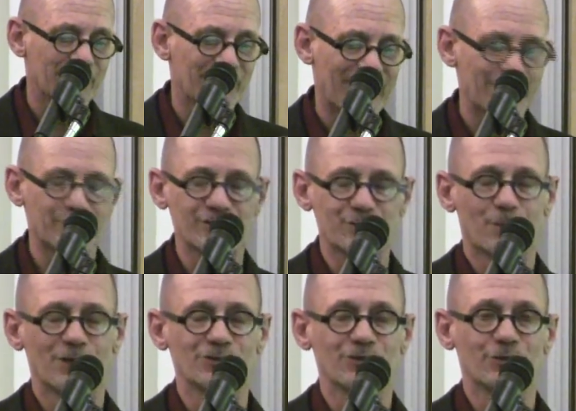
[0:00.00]
Fabulous
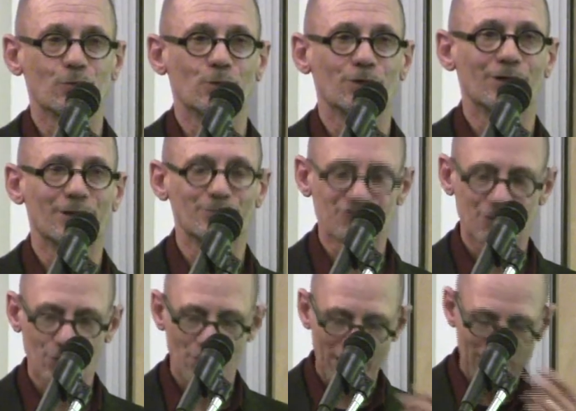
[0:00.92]
project to work on.
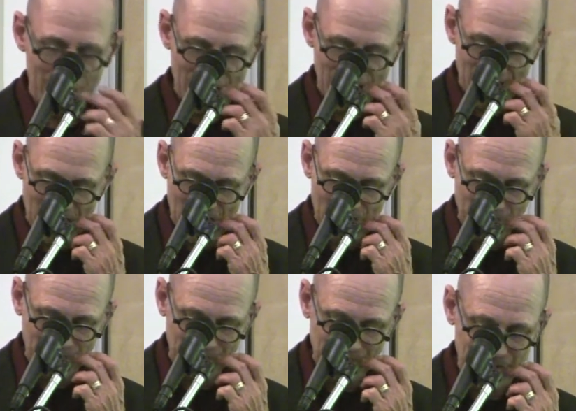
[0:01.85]
So
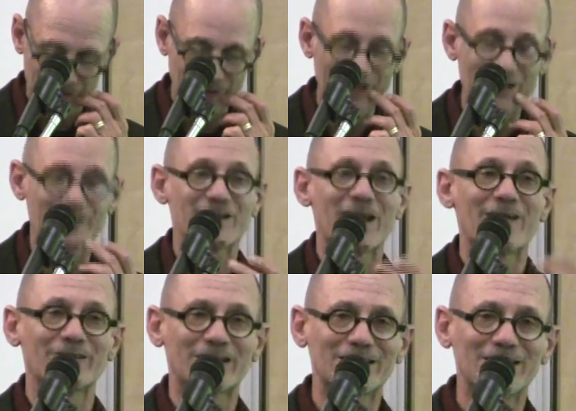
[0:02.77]
delighted to
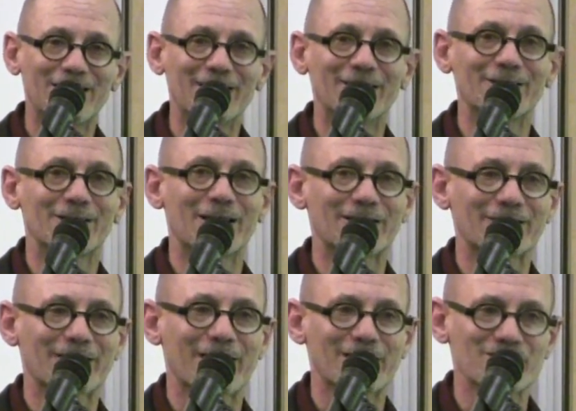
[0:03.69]
have a client like
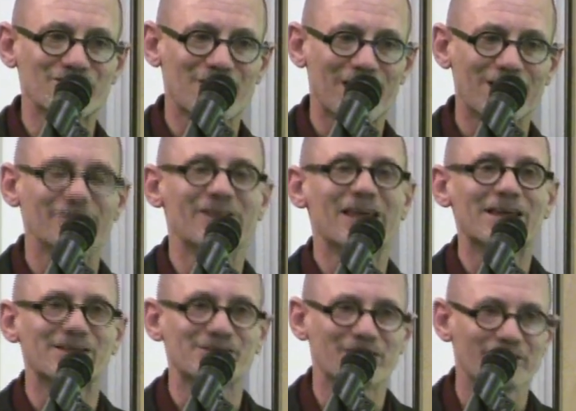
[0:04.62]
that. It's kind of the
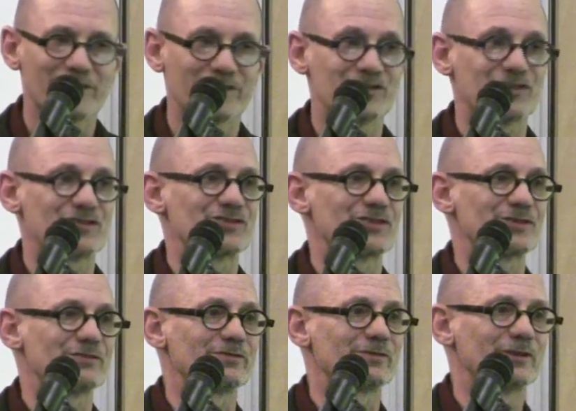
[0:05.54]
antithesis
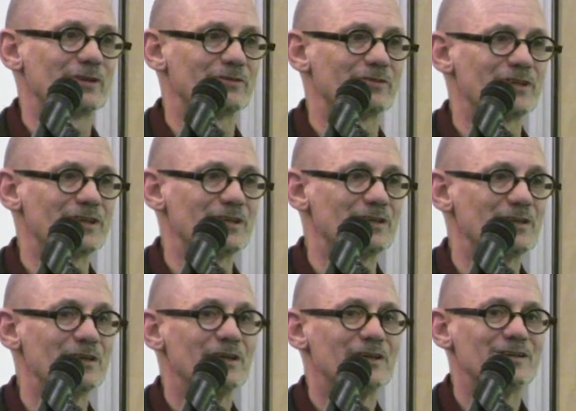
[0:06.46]
of the
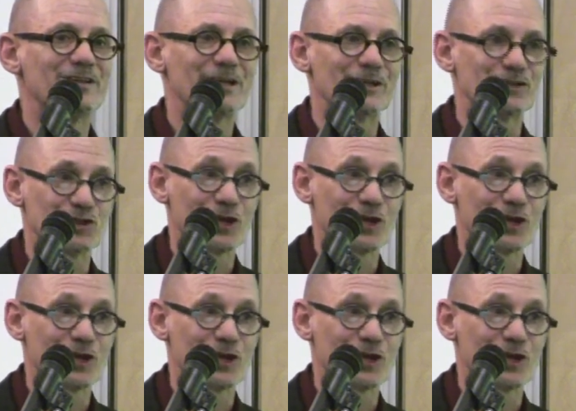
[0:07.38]
Dion